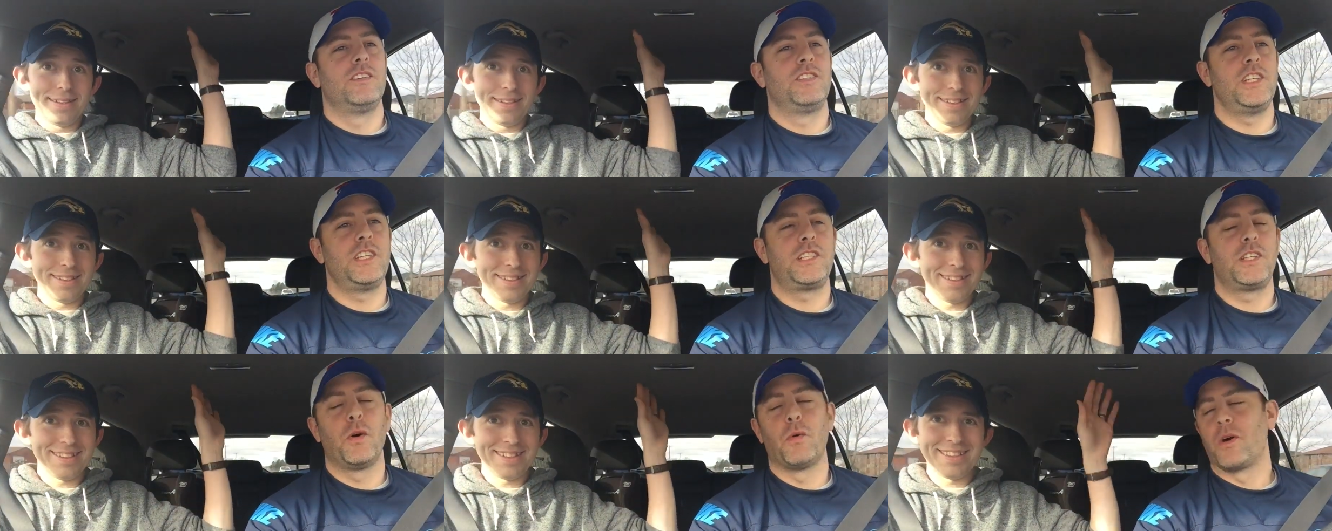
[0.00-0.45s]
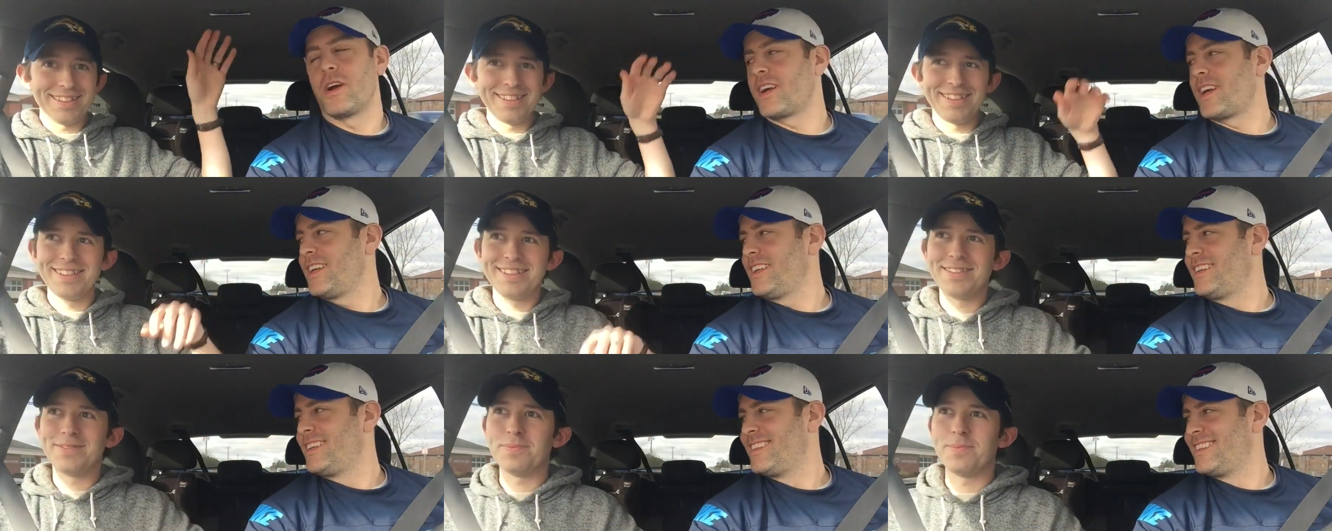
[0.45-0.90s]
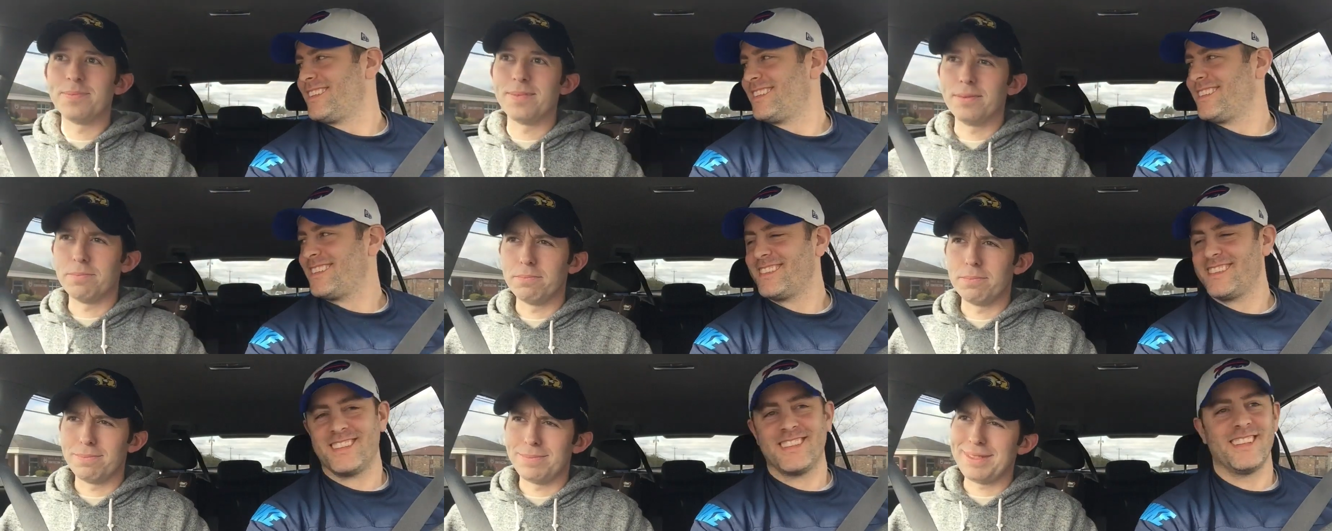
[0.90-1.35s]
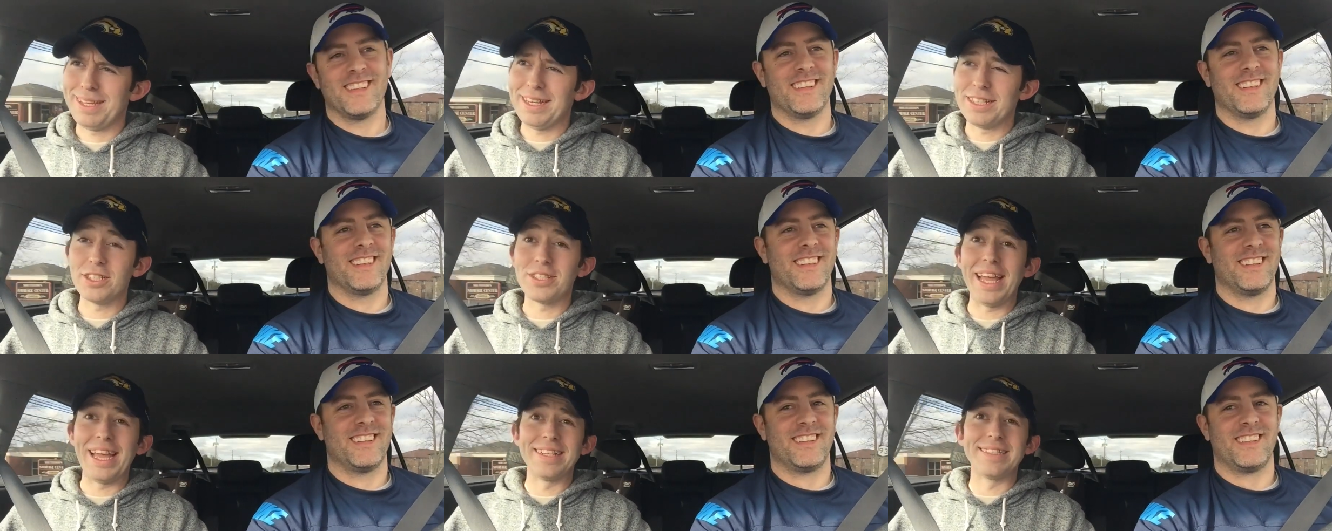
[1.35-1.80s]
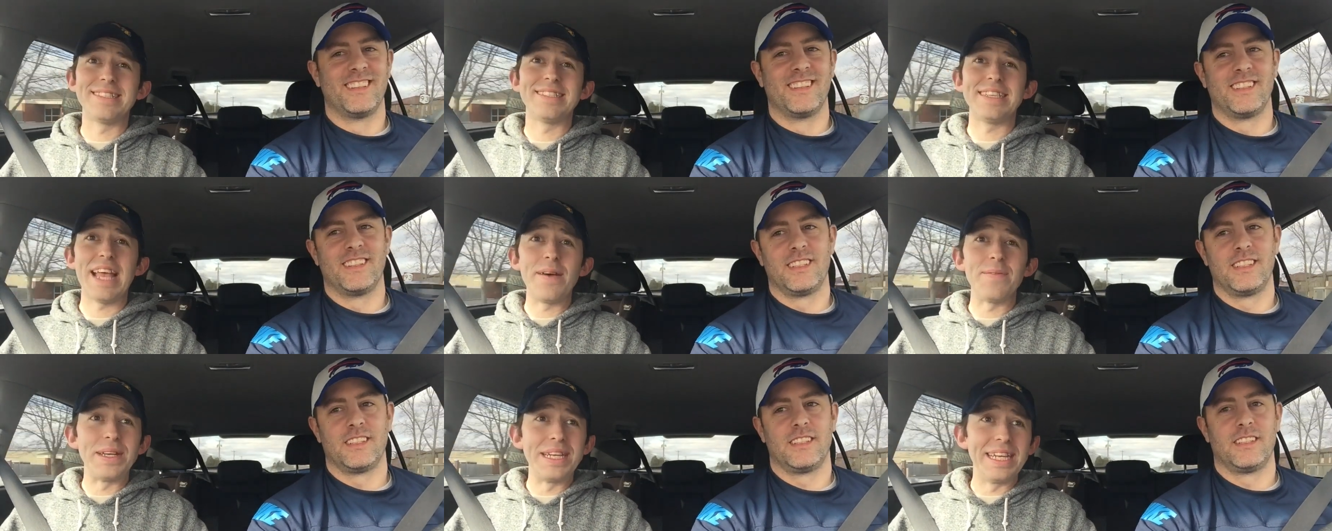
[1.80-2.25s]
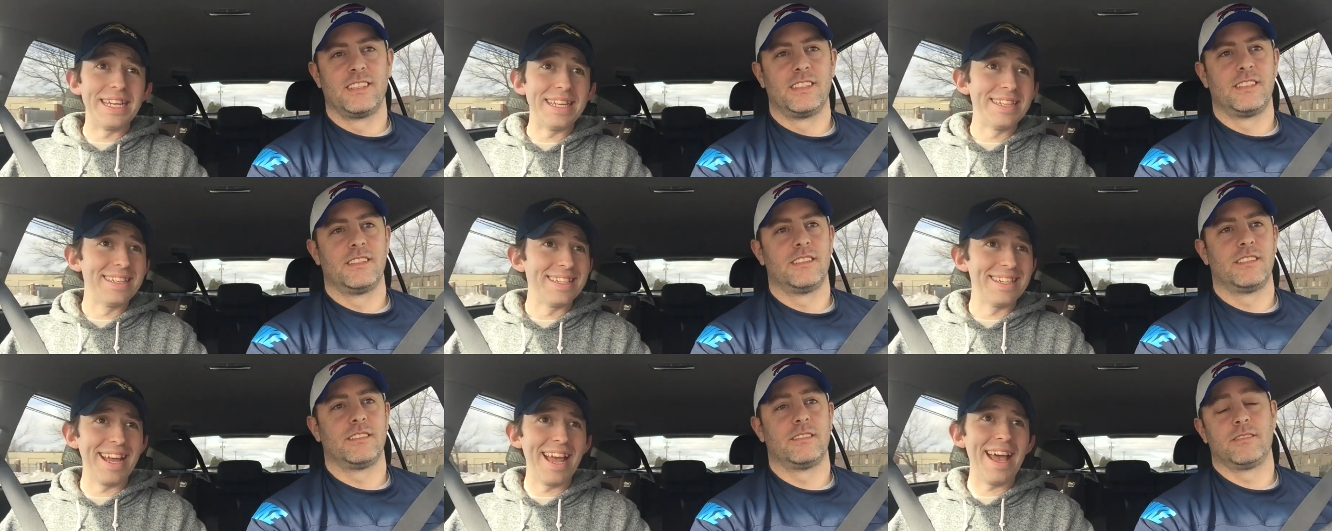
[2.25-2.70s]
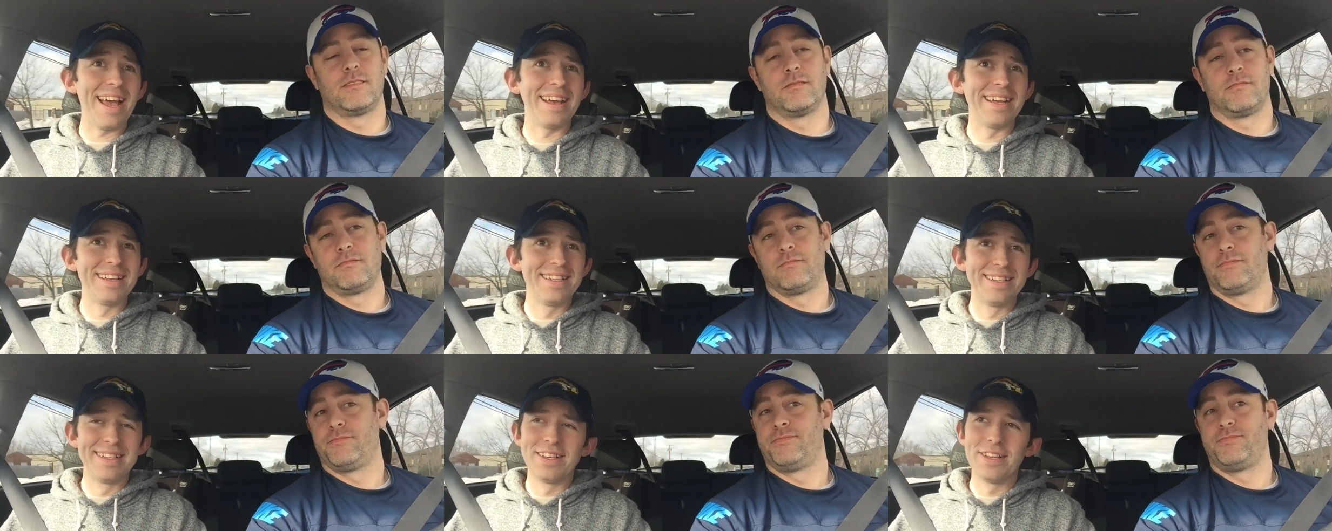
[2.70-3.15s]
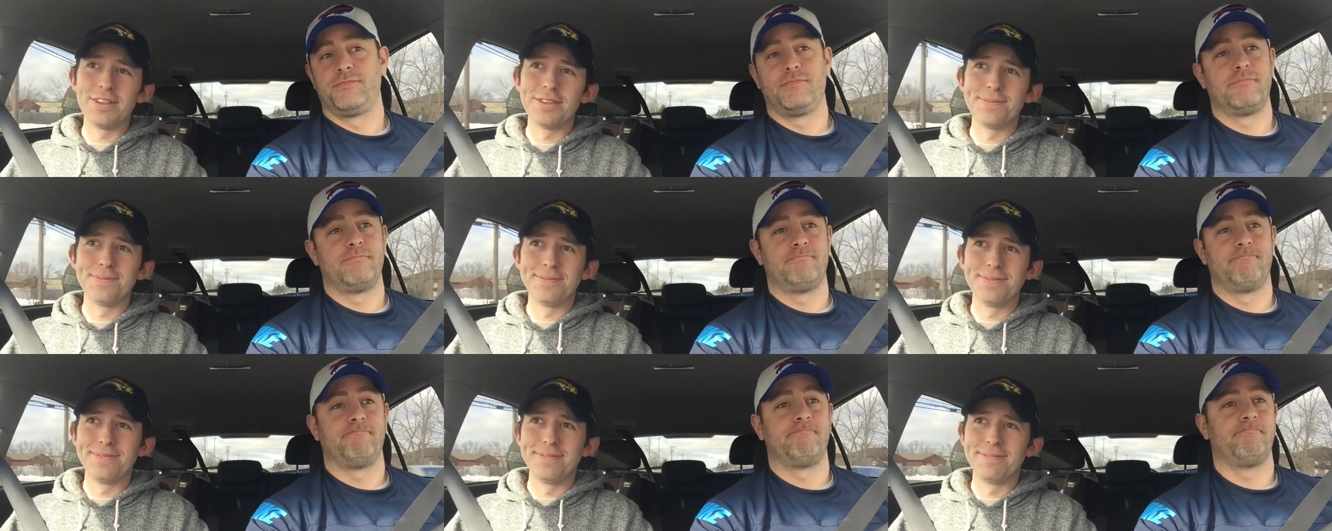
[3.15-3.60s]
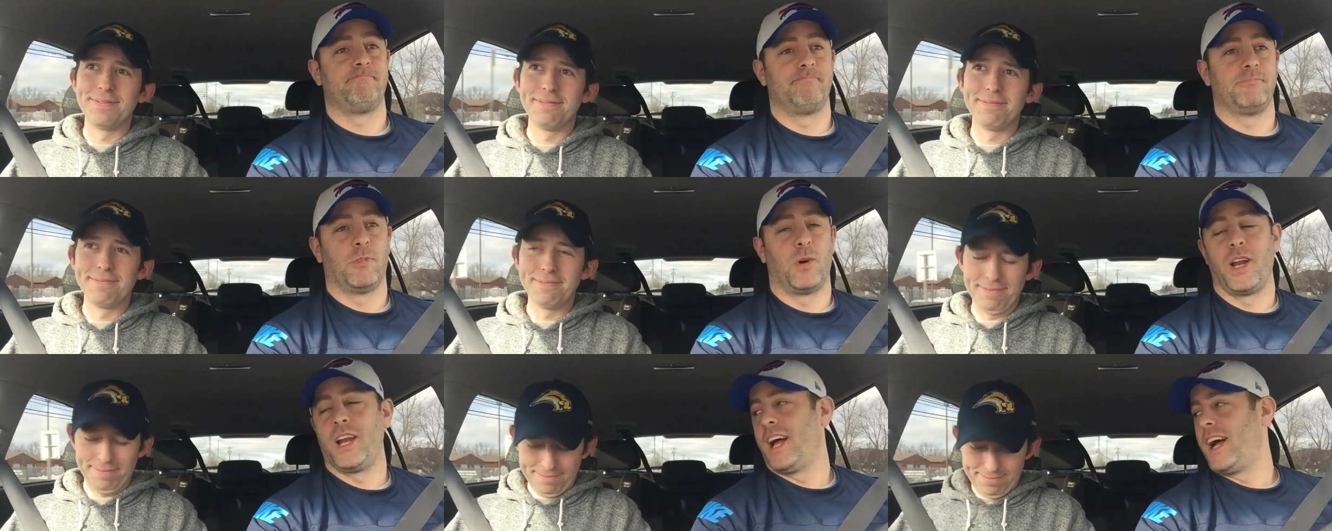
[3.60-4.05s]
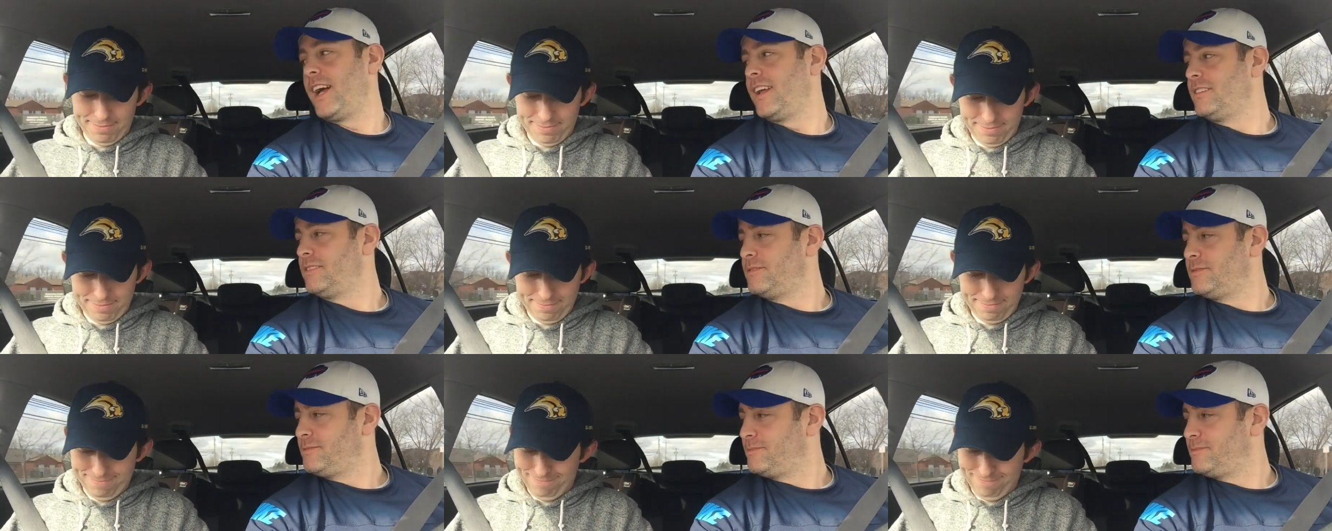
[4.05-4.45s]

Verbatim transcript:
Speaker 1: She's still working. She's like, it's 70. Yeah. Why not?